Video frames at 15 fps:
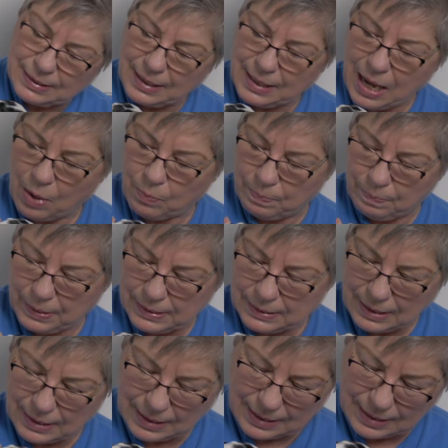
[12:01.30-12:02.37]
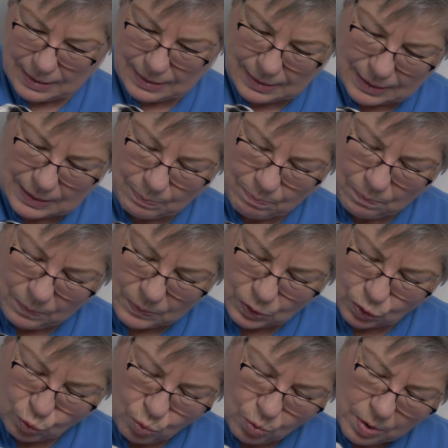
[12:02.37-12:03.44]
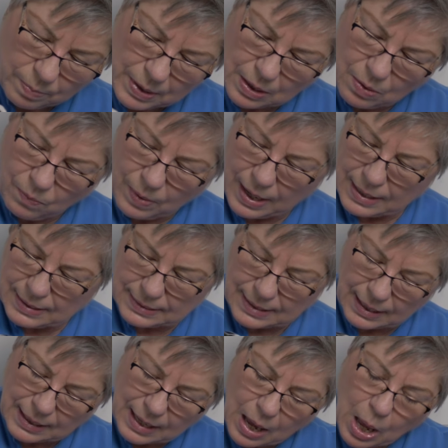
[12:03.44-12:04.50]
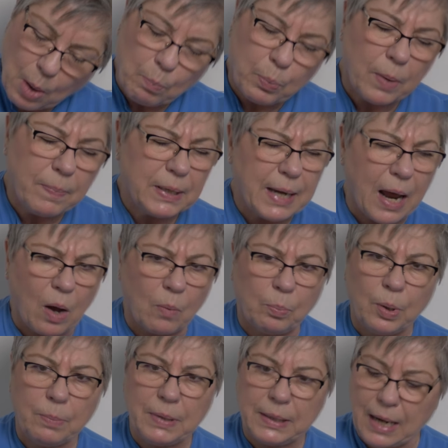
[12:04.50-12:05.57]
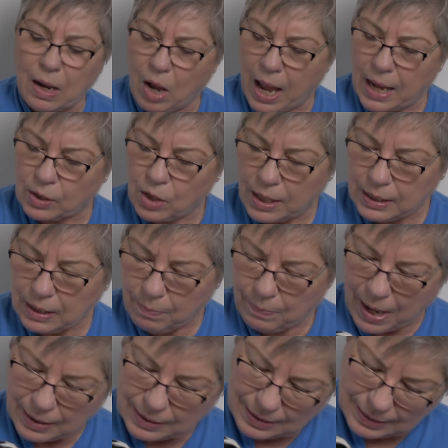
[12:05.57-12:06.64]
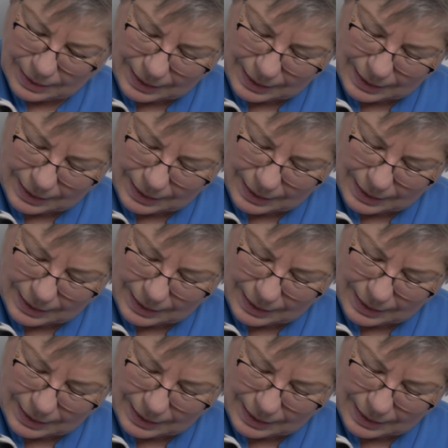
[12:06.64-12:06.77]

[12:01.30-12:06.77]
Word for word: see how busy he is. He's squirming away saying, put me down, I gotta get back and